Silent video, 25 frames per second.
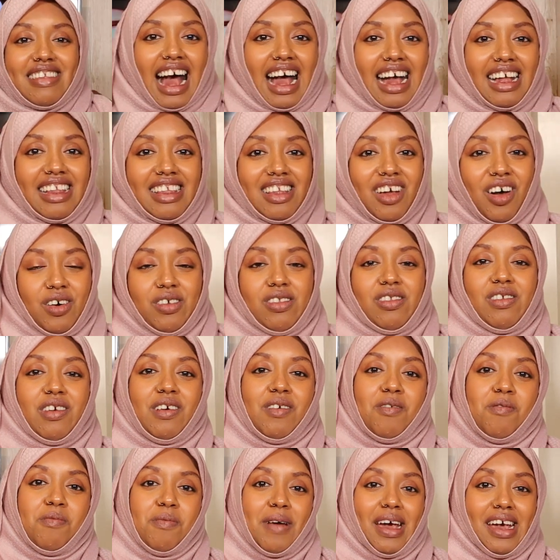and
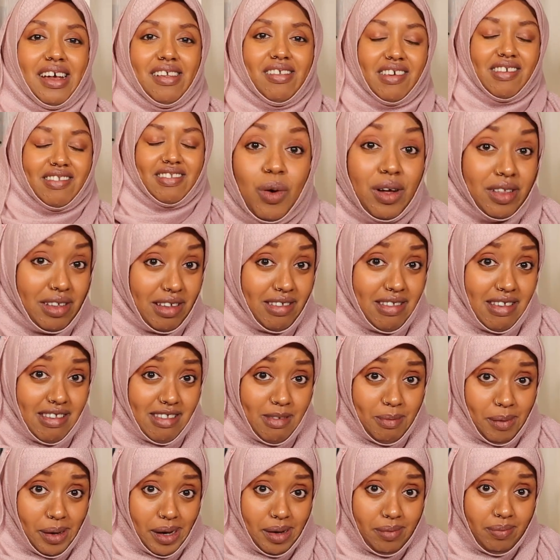automate it. What does
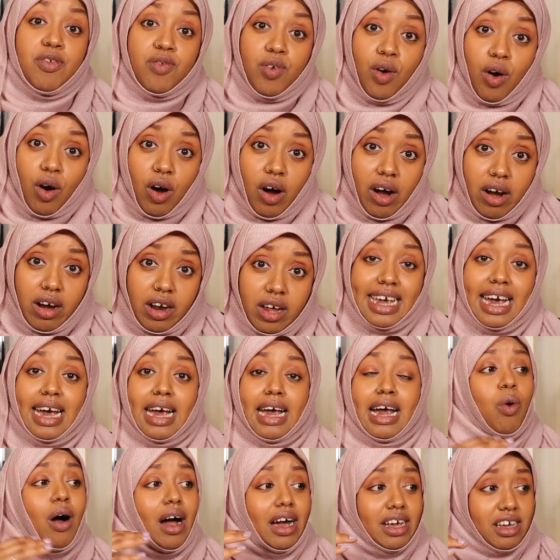this mean? Before, yeah,
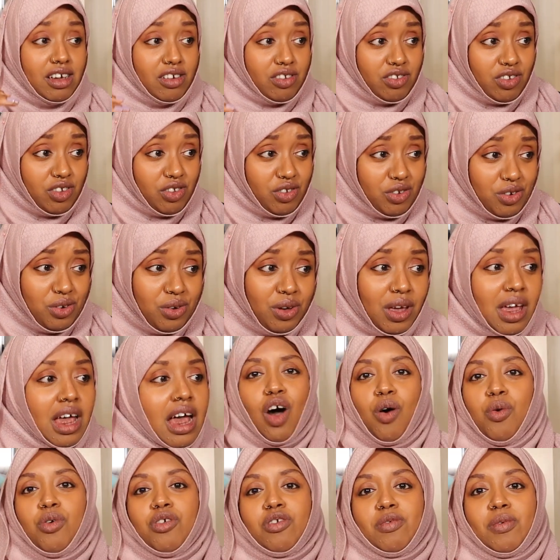what I used to do,
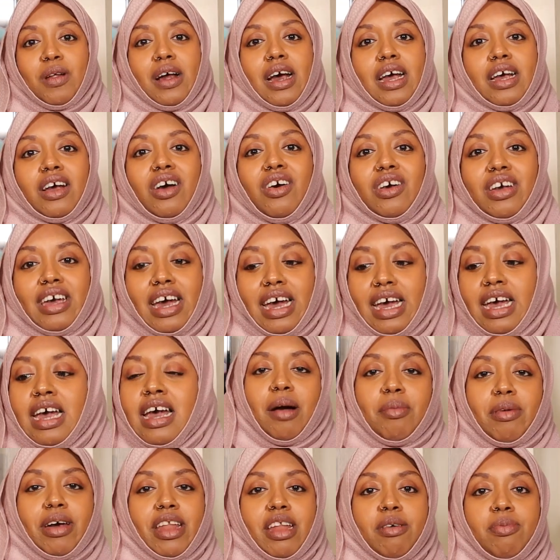I was like, okay,
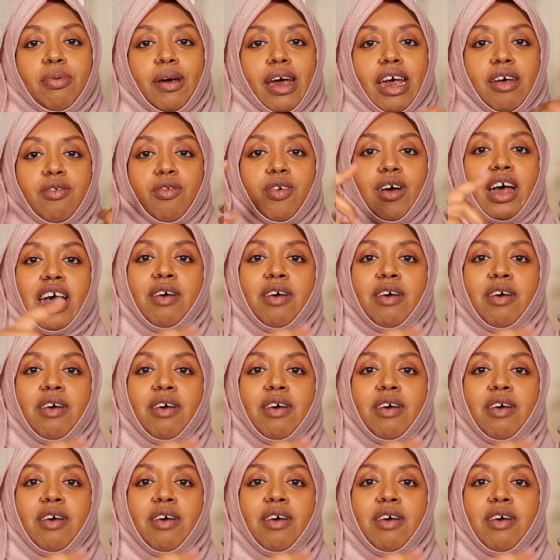I'm gonna pay for